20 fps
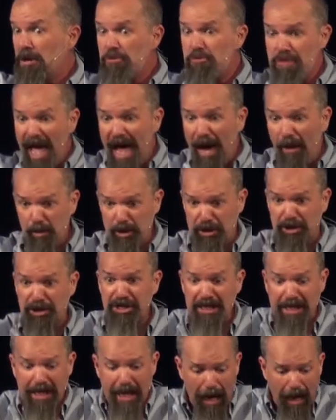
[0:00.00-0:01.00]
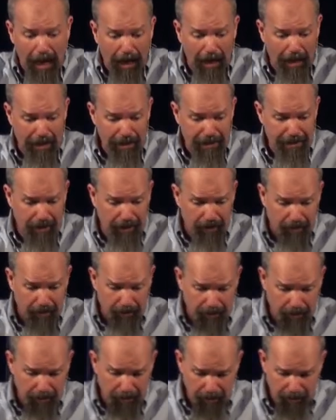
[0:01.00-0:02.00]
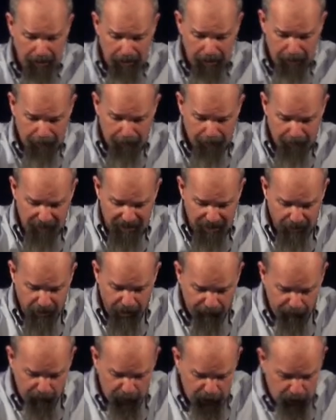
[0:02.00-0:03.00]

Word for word: That was God. Look at verse